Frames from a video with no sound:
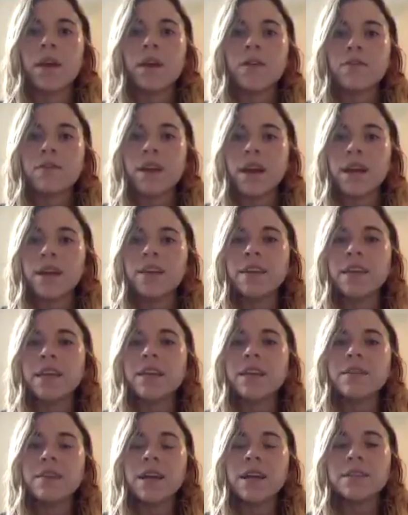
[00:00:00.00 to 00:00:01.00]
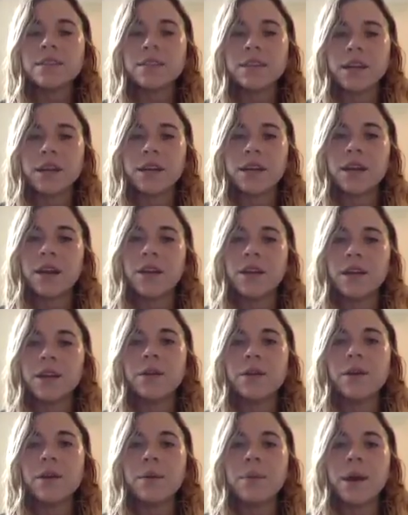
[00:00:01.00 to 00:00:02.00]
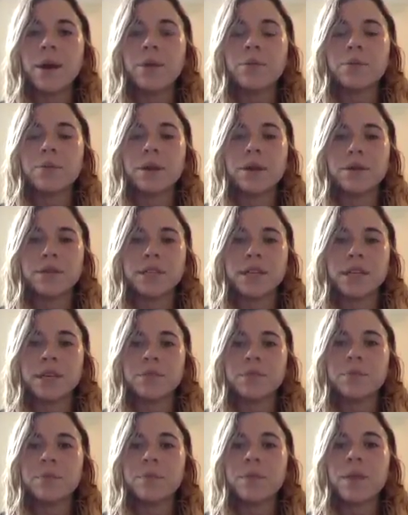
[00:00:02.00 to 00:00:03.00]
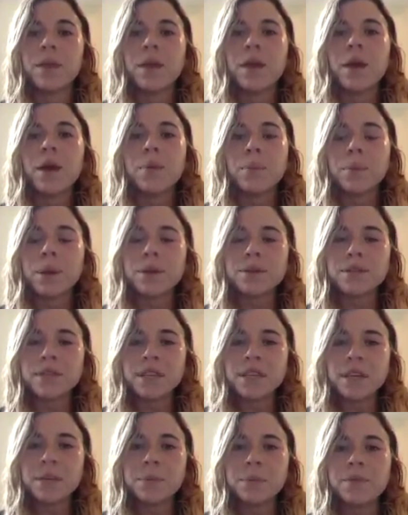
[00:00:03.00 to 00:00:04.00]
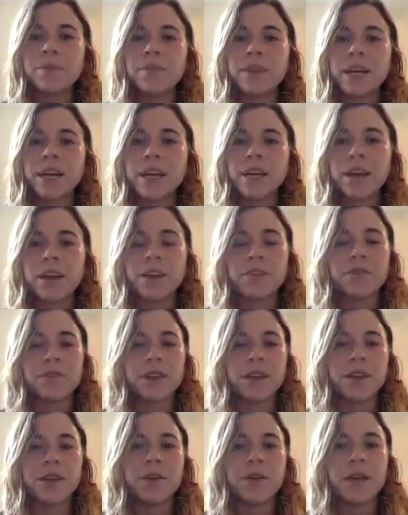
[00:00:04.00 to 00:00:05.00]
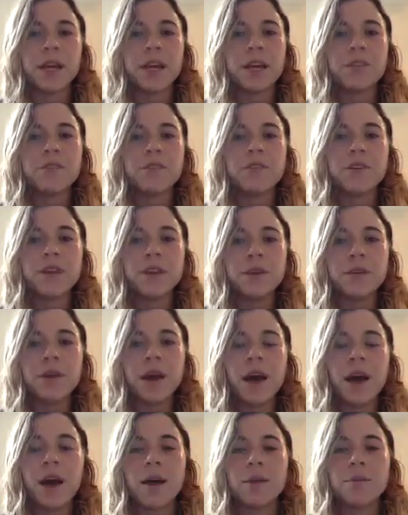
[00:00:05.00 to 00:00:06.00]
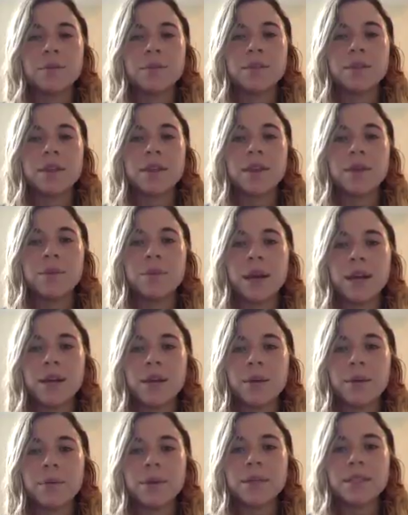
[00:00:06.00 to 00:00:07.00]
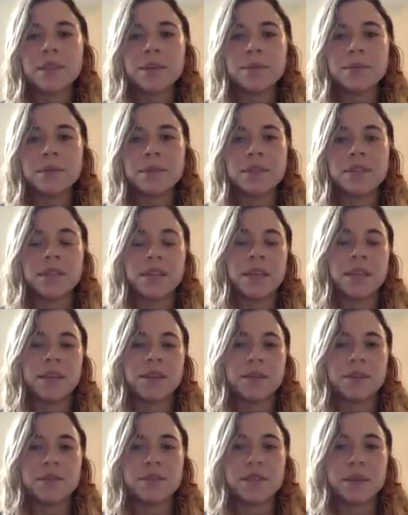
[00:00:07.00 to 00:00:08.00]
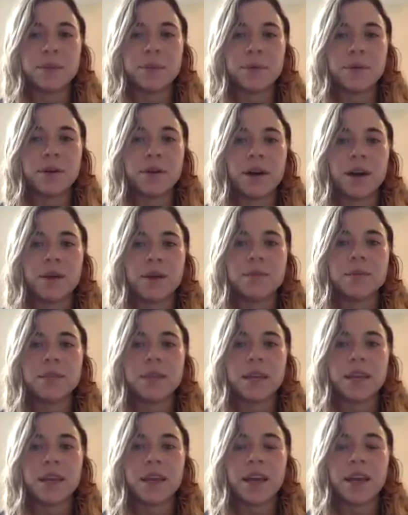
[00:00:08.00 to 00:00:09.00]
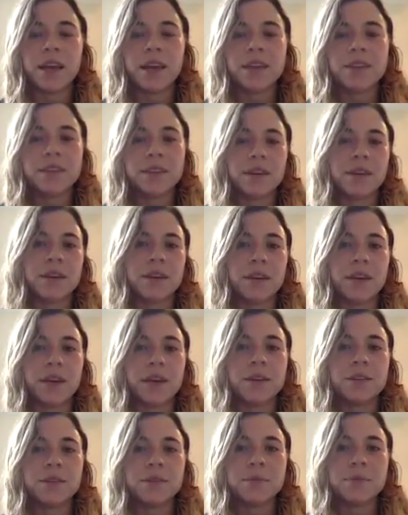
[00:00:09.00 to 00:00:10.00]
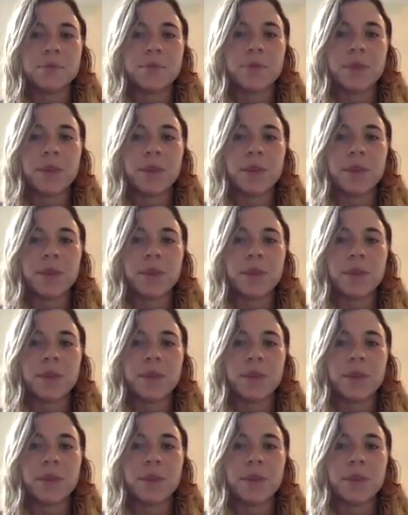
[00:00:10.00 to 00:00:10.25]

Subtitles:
Finally, let's learn a little about protein. Protein can be very good for you and can fill you up so that you might not be tempted to eat those simple carbs like cakes and cookies.